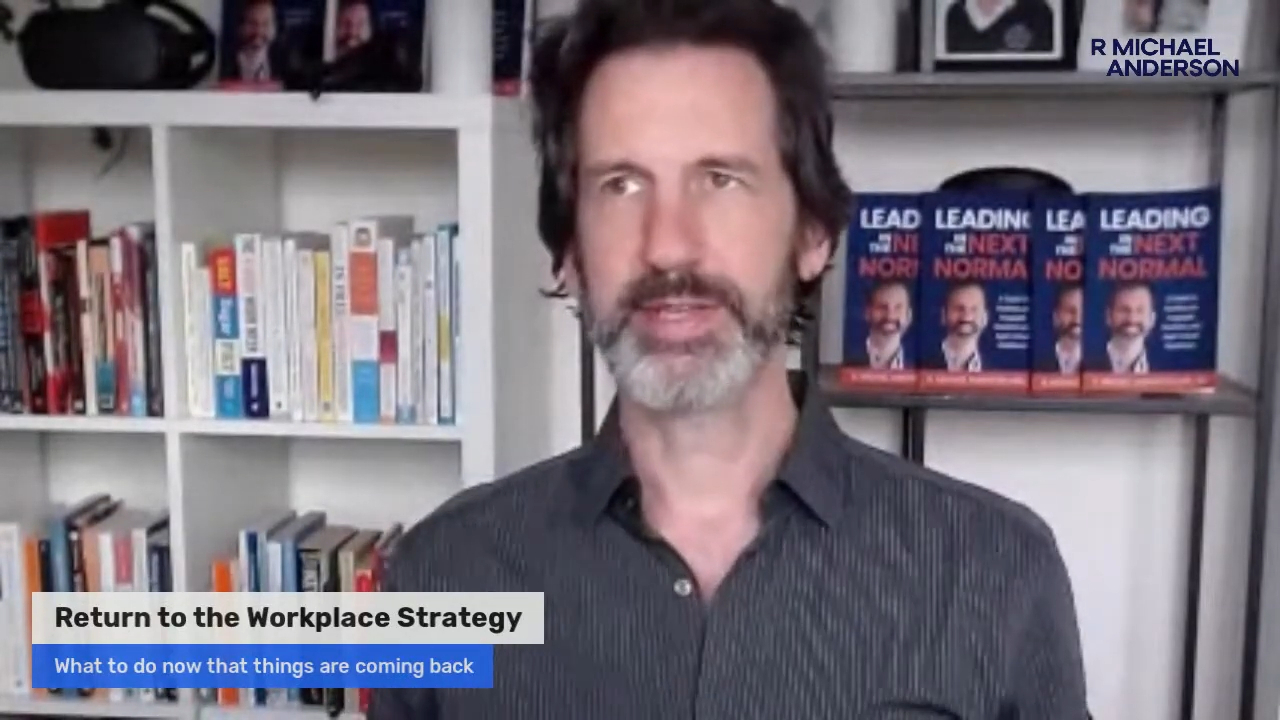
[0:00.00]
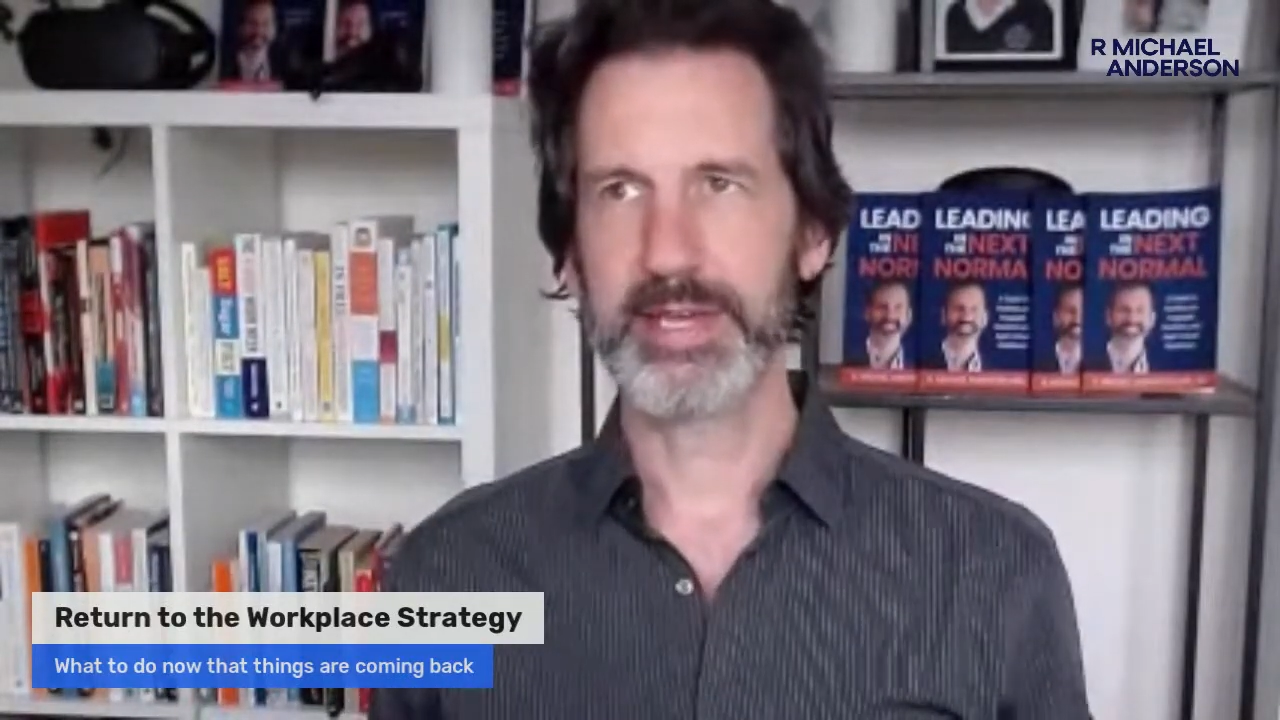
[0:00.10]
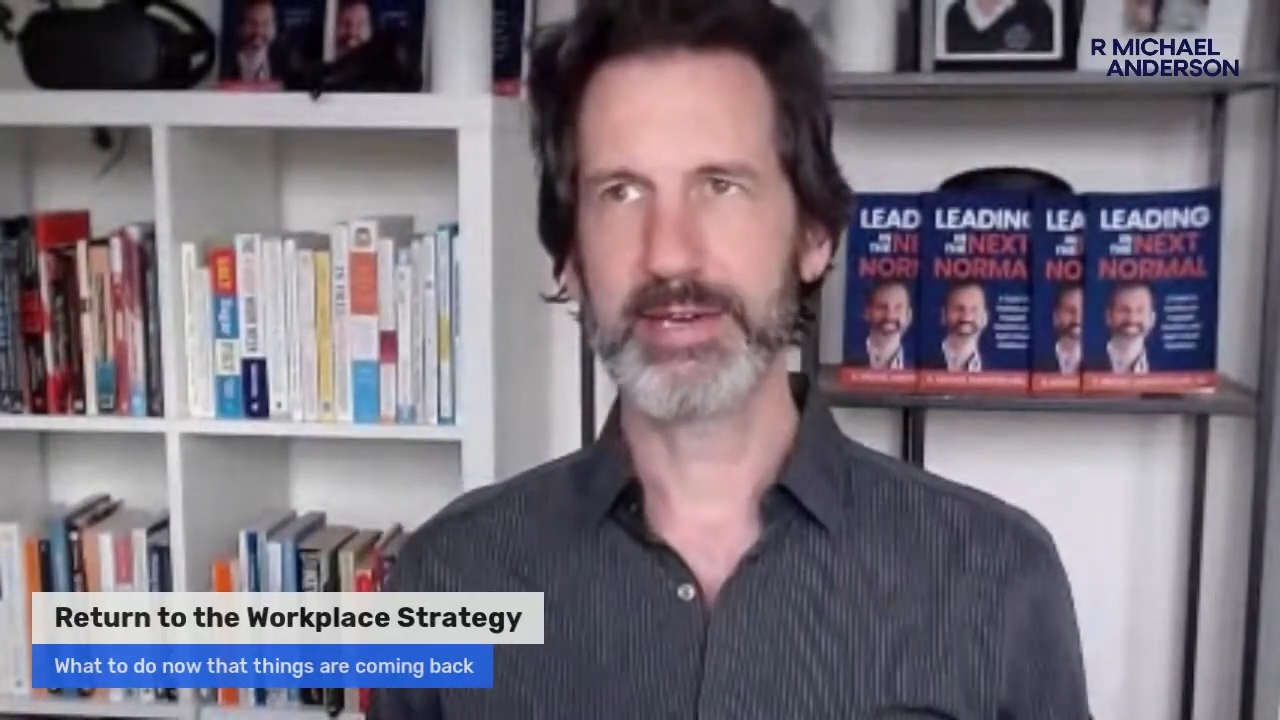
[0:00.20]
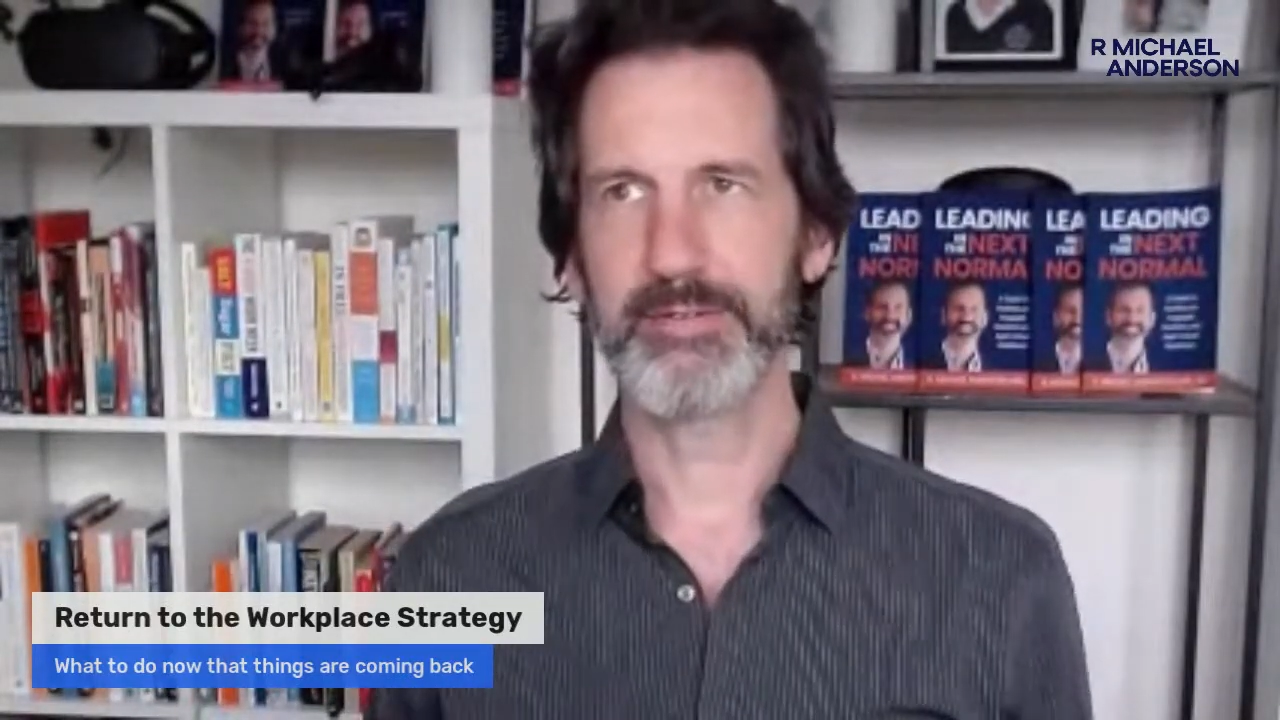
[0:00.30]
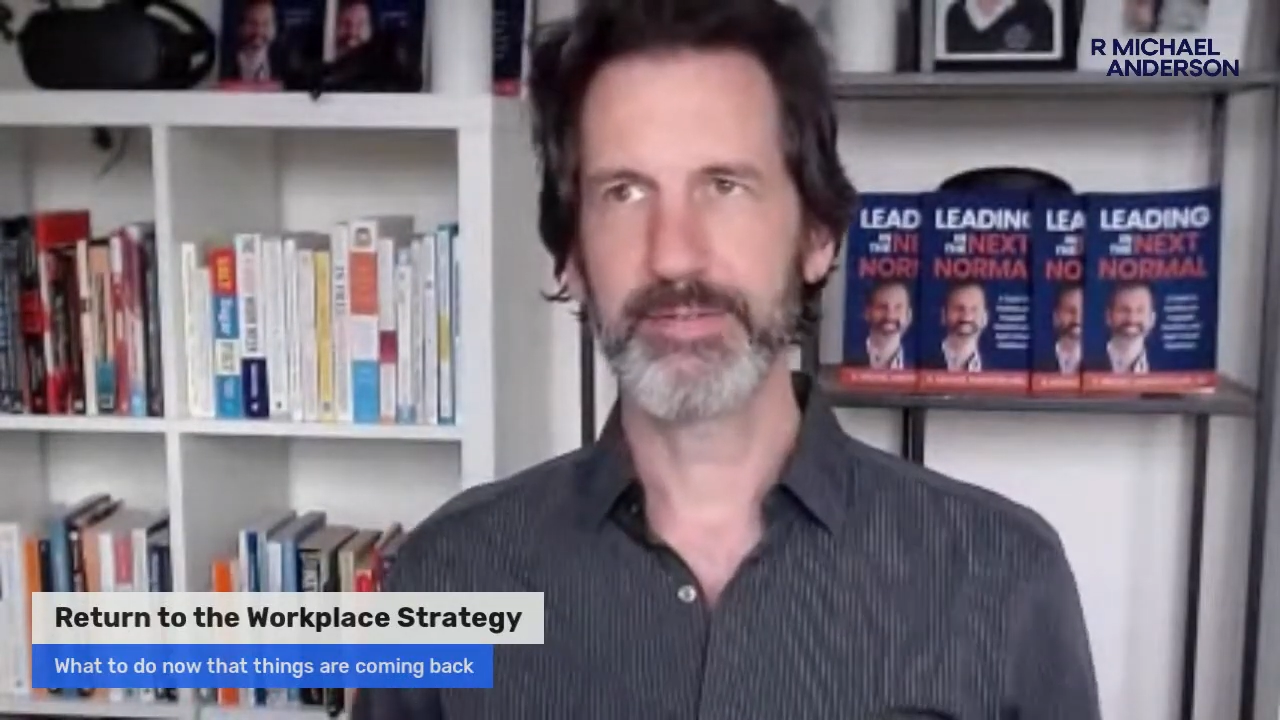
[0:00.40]

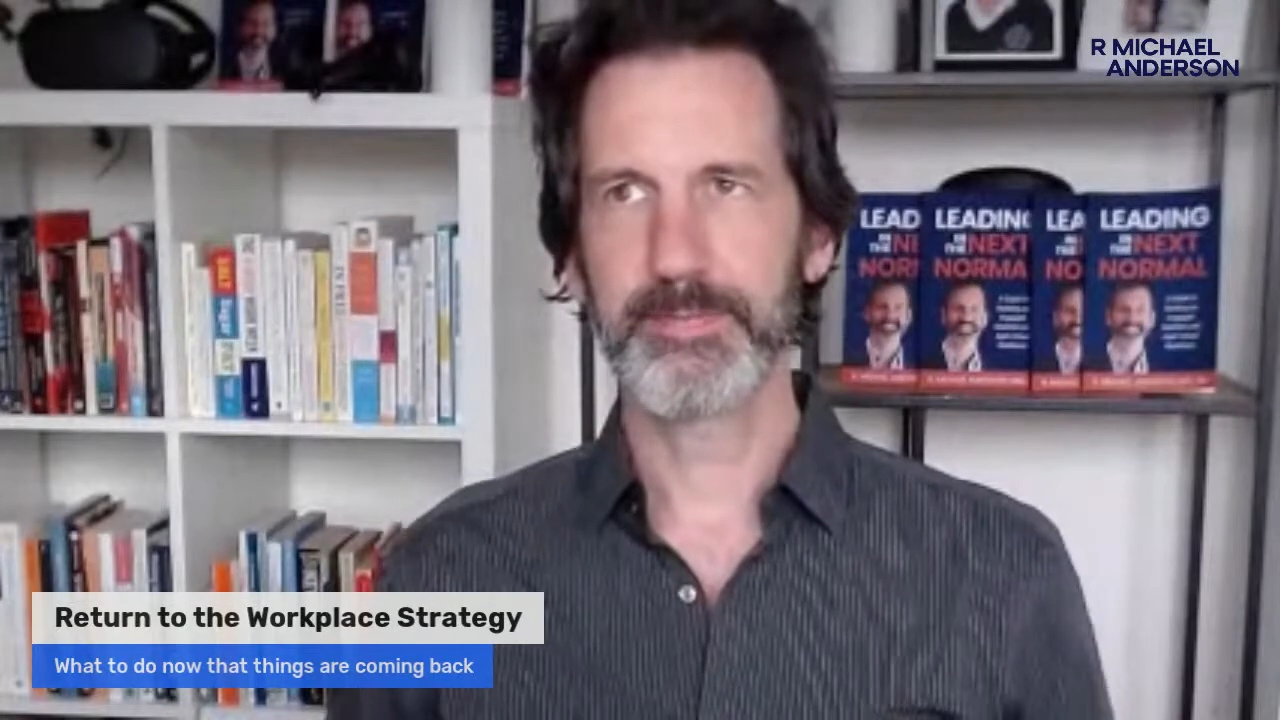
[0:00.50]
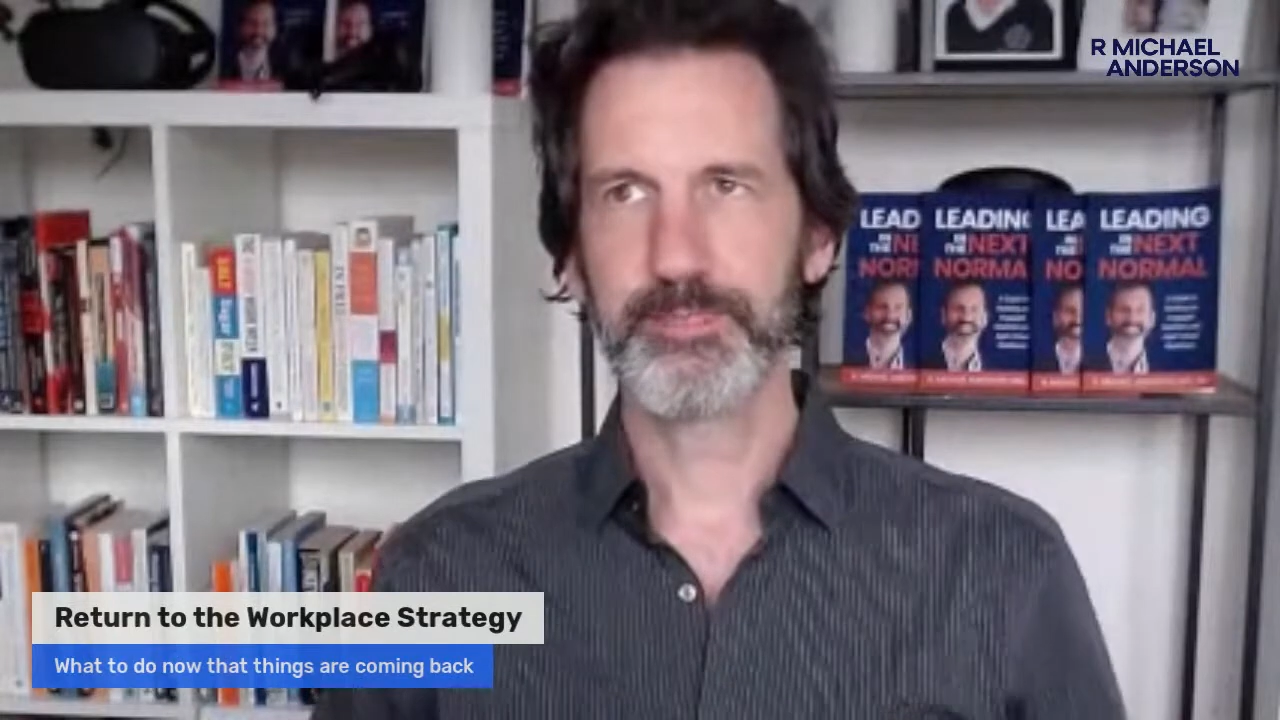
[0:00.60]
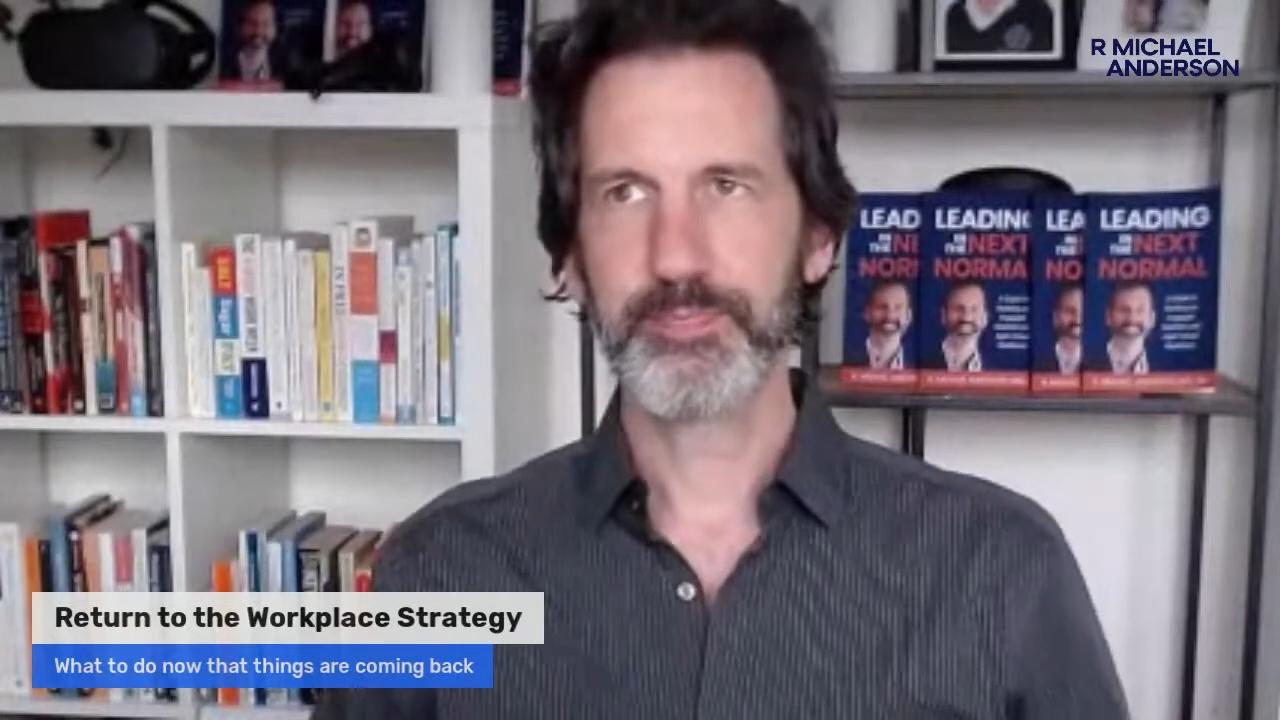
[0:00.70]
give